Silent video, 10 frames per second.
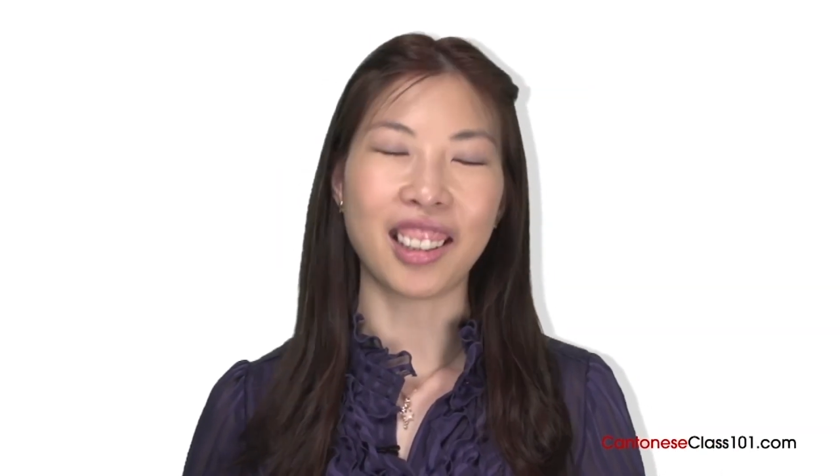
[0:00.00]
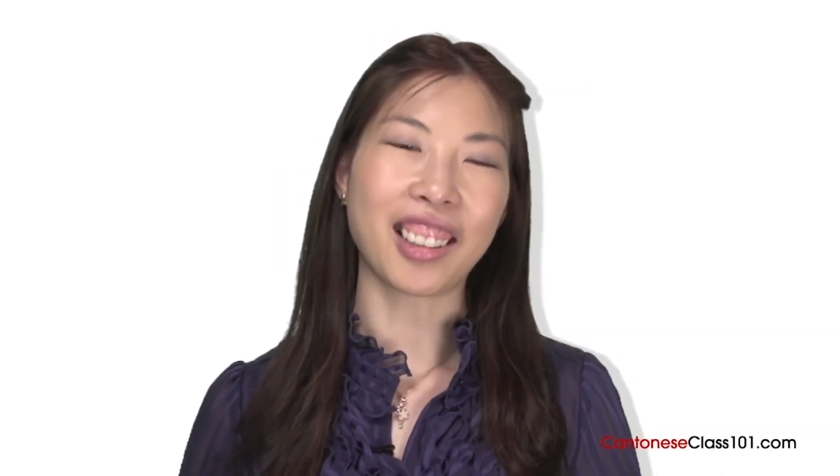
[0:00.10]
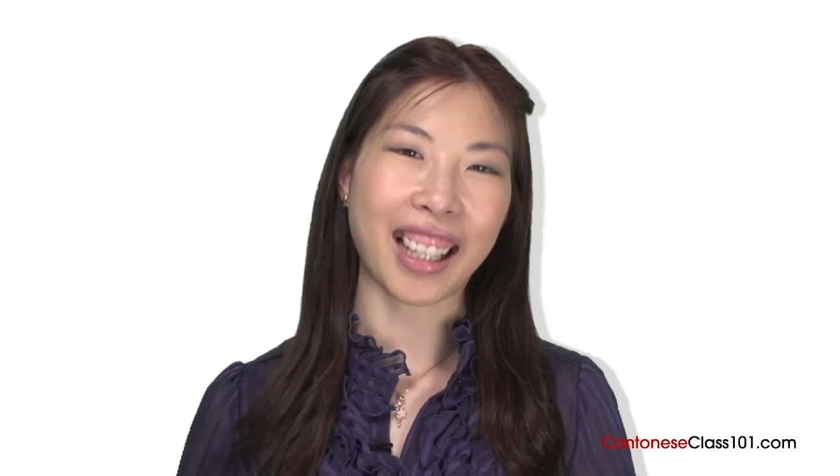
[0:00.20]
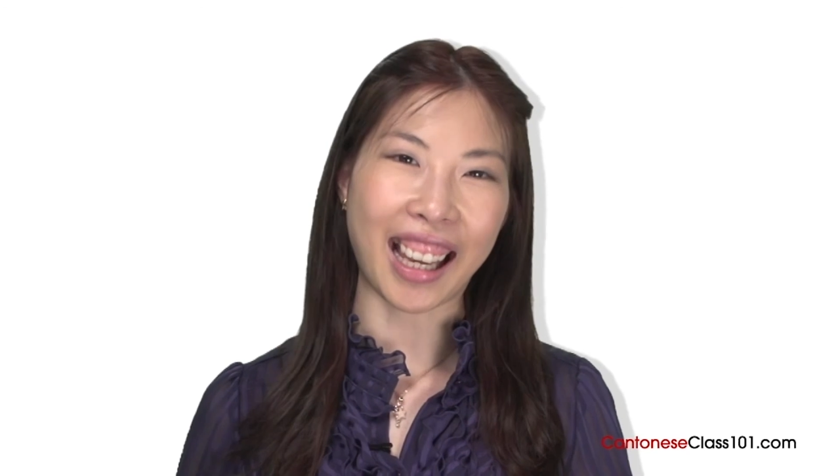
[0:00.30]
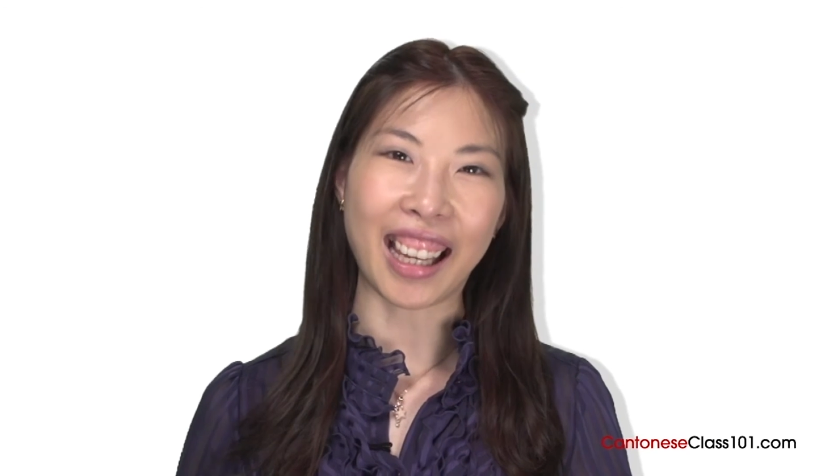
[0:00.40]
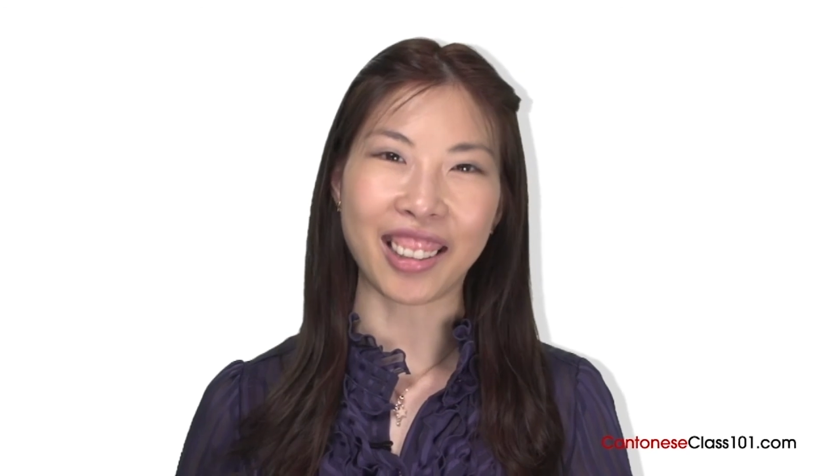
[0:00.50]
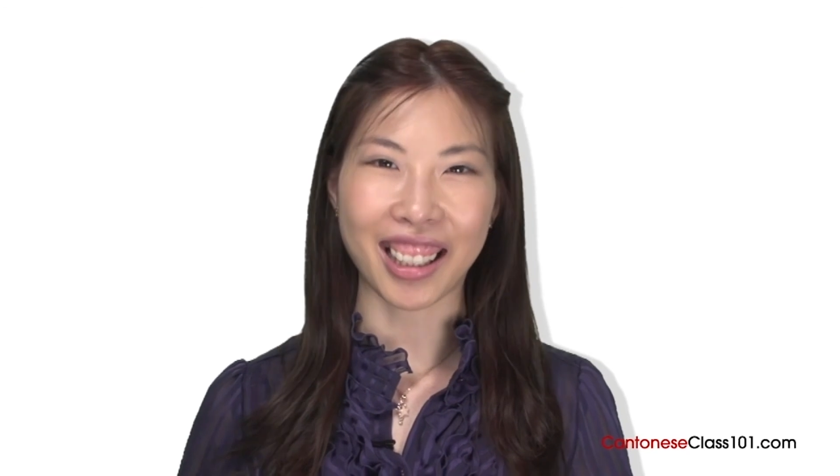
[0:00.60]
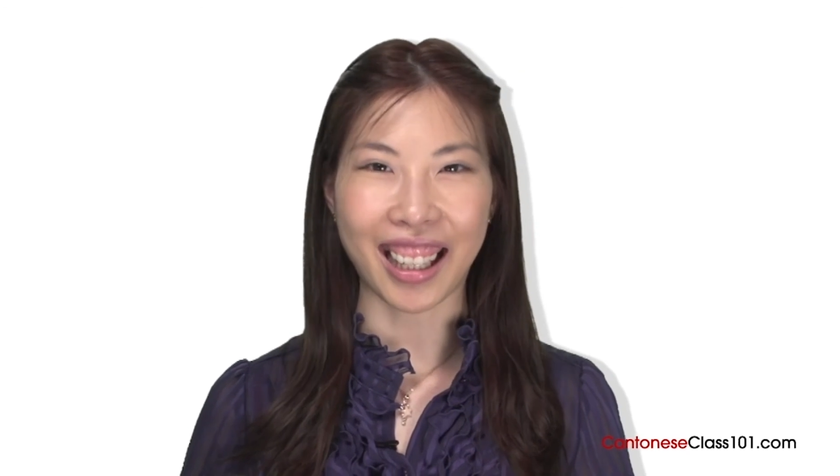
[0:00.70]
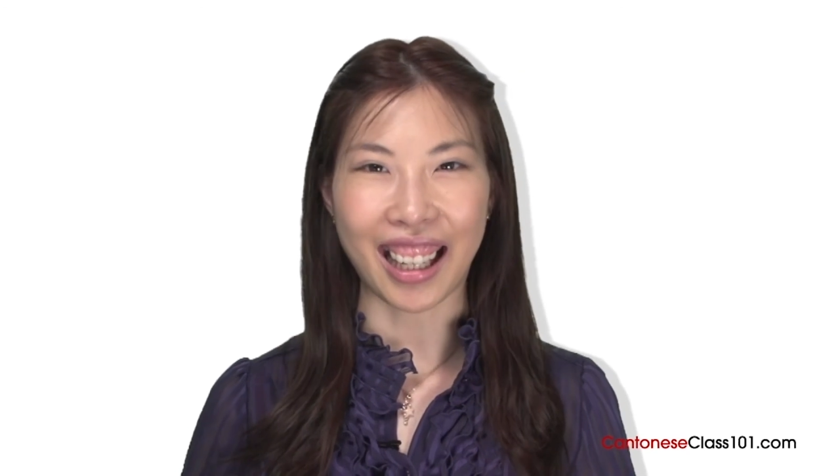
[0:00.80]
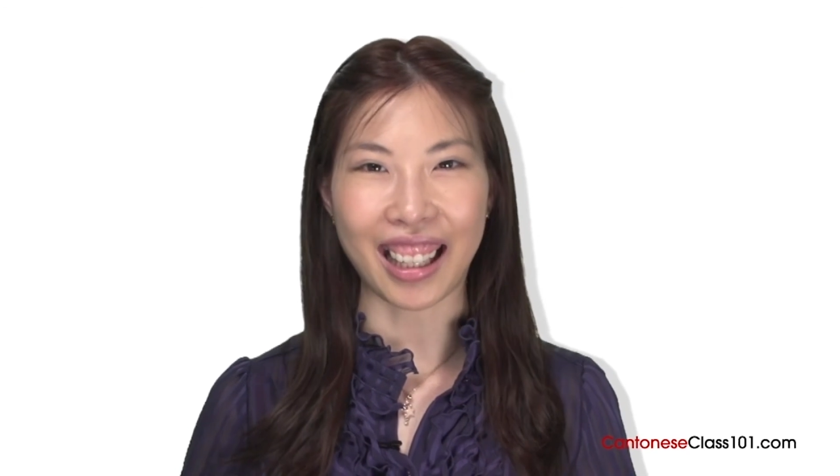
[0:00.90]
Okay,
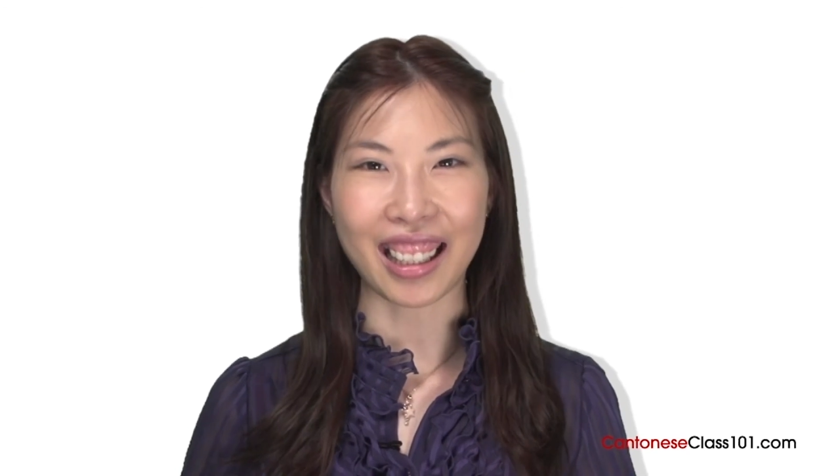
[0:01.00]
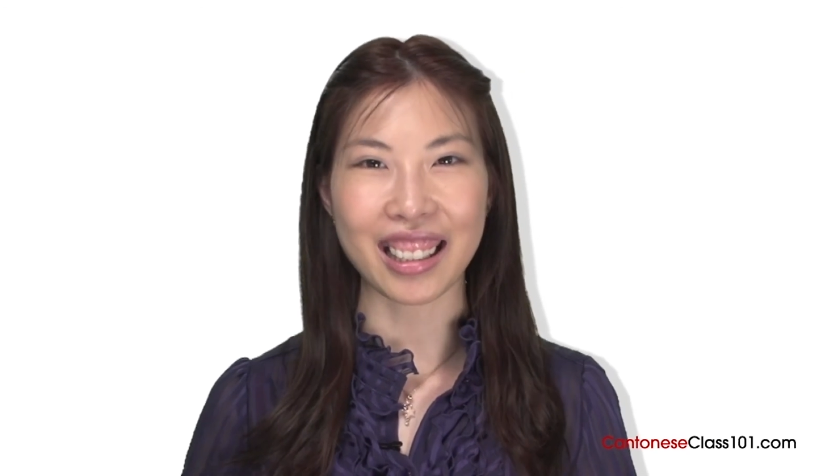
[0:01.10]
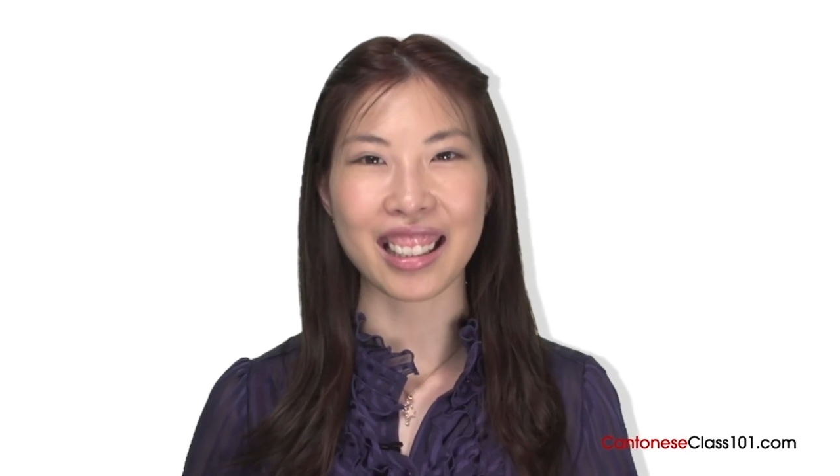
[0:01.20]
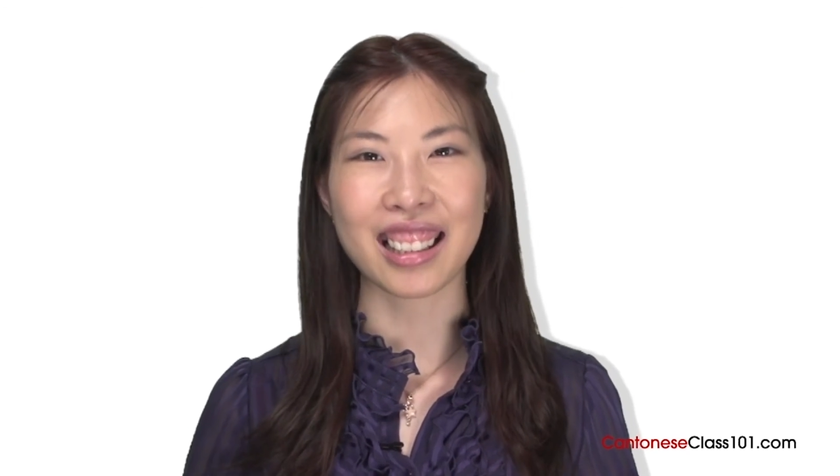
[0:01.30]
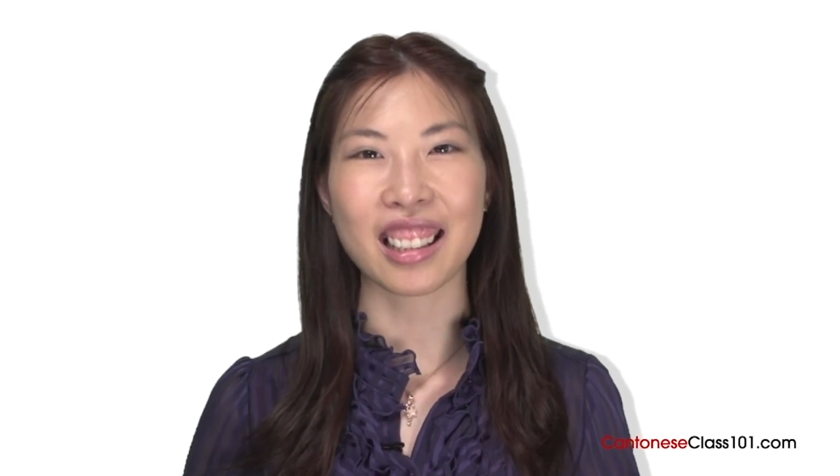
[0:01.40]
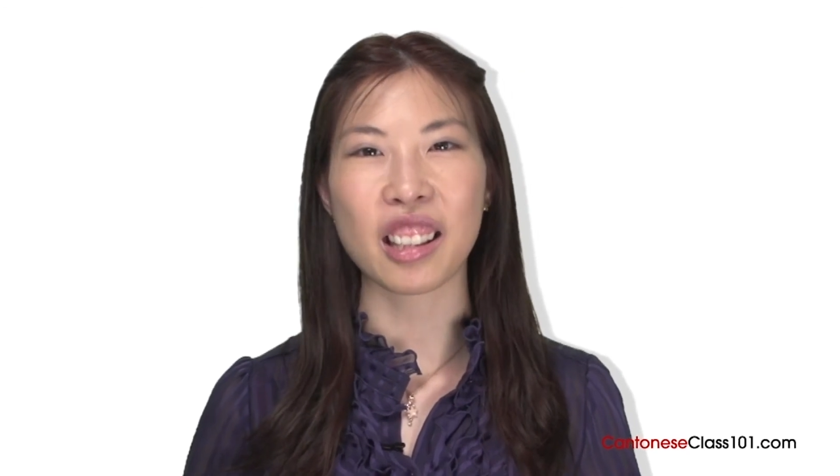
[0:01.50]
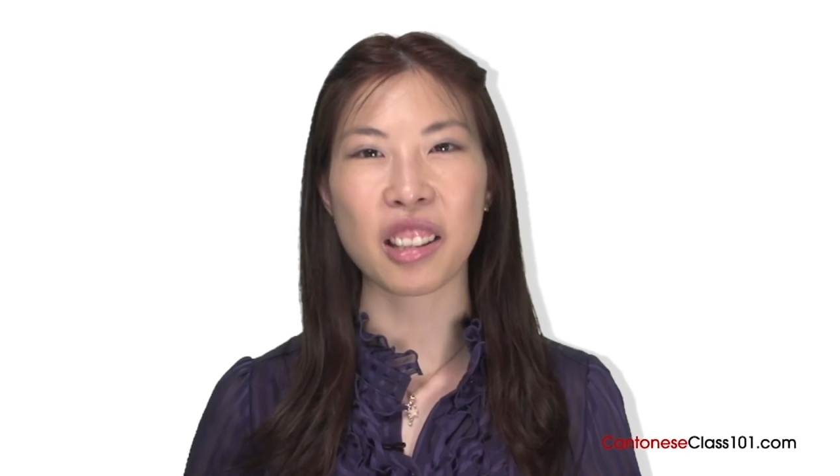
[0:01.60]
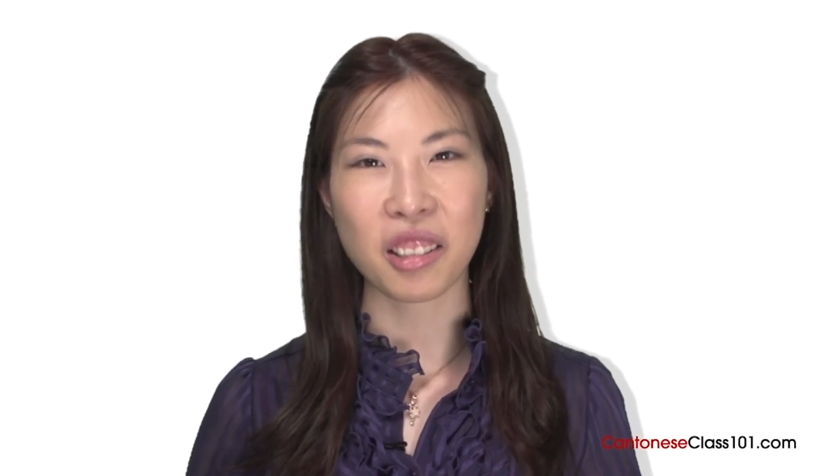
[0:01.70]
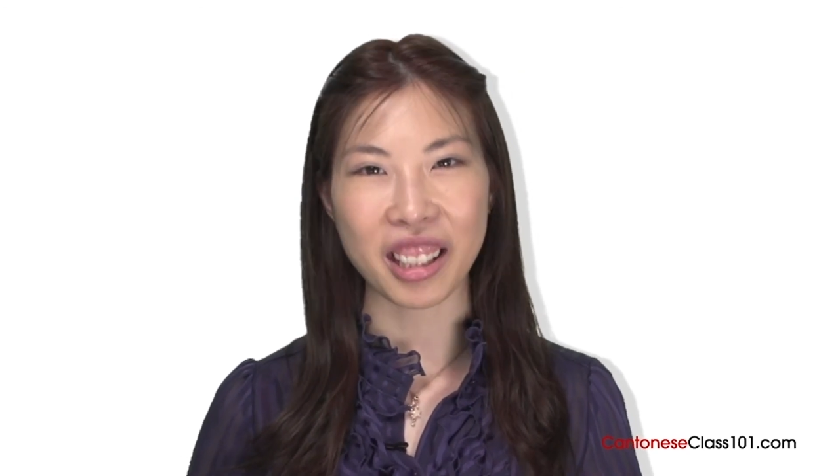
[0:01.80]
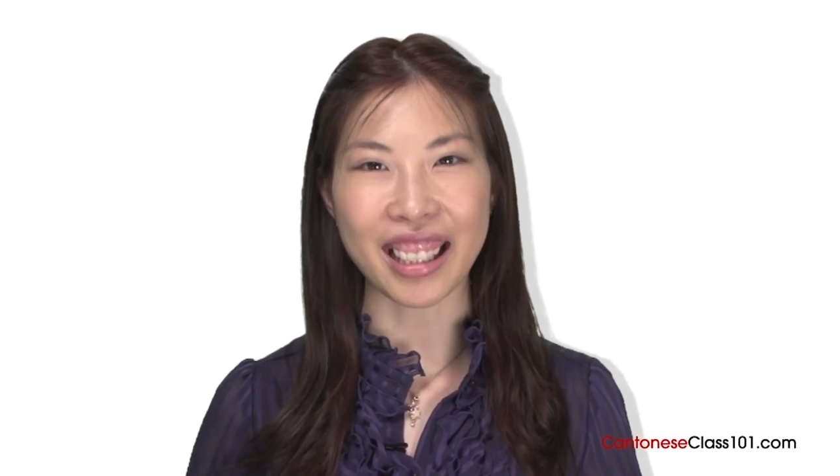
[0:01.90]
okay, it's
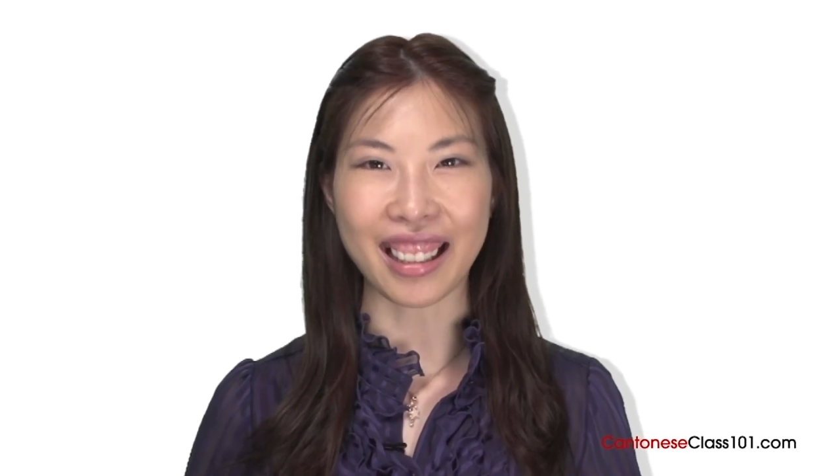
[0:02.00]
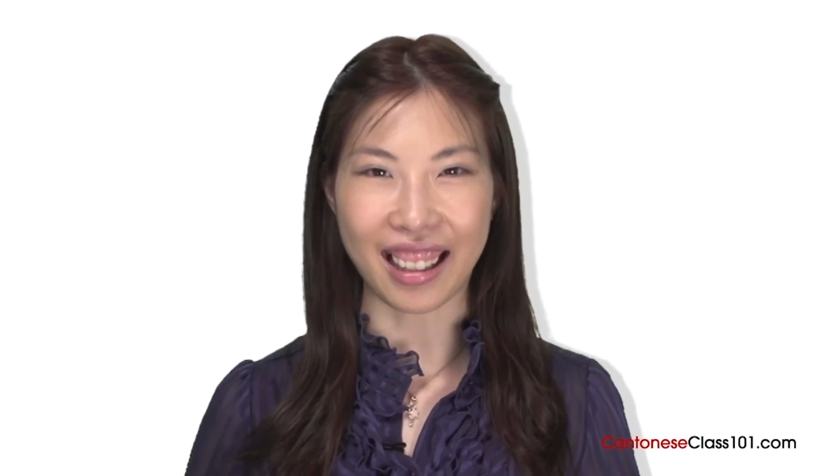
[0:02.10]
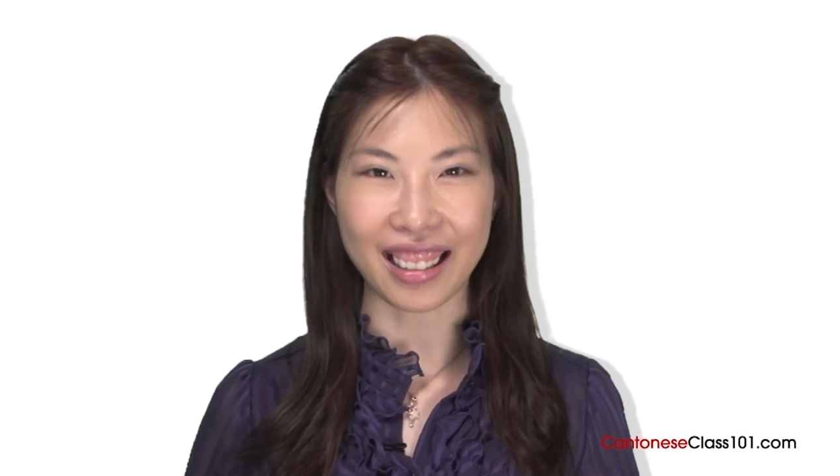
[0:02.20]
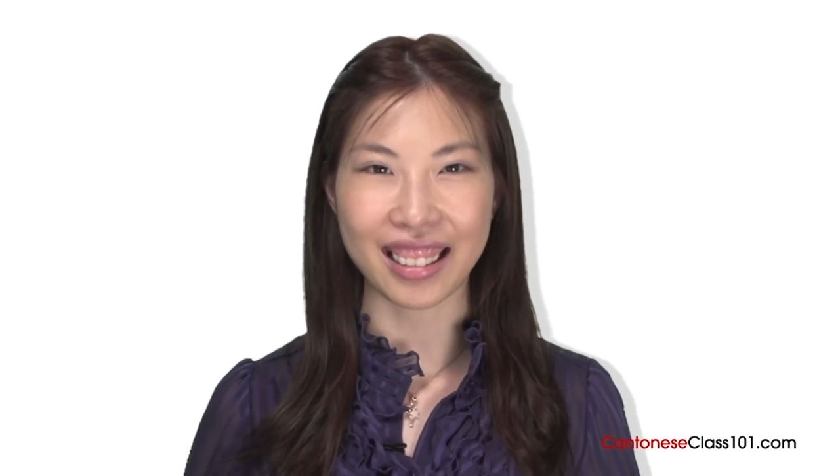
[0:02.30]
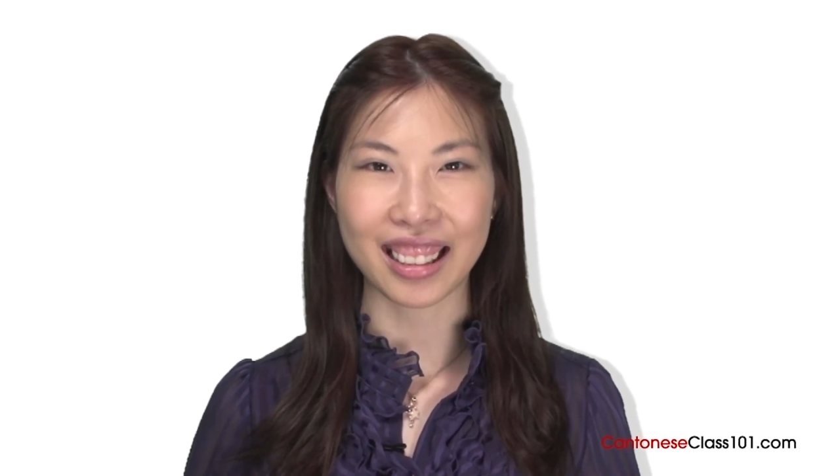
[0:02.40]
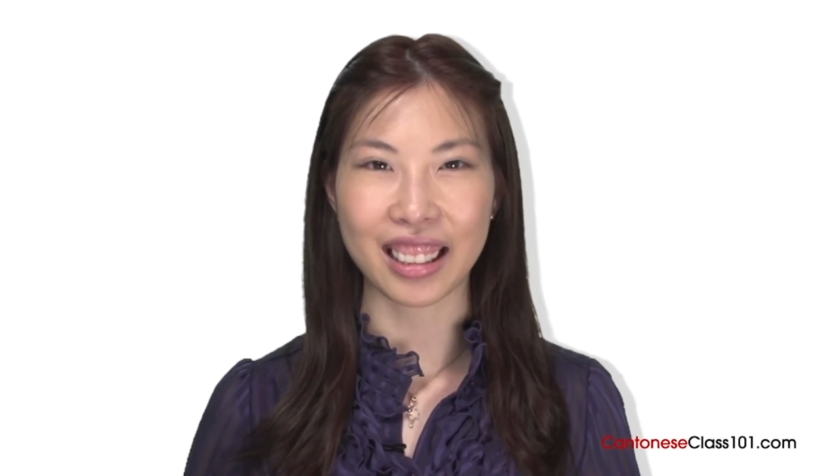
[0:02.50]
thirty-nine.